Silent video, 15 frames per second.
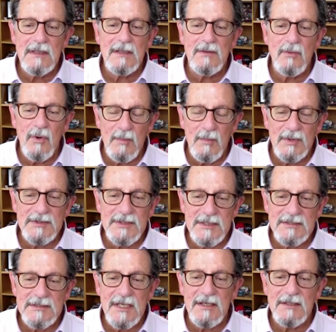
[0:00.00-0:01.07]
normal T
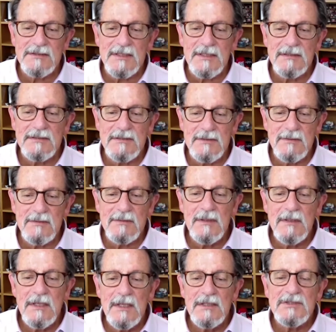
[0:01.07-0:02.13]
cells and to
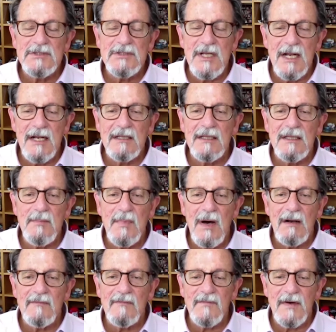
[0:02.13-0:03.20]
genetically
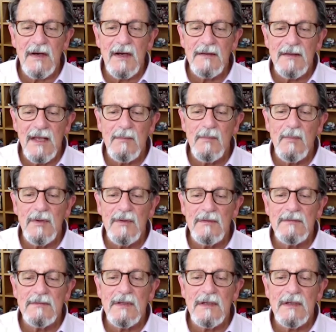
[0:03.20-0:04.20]
modify them with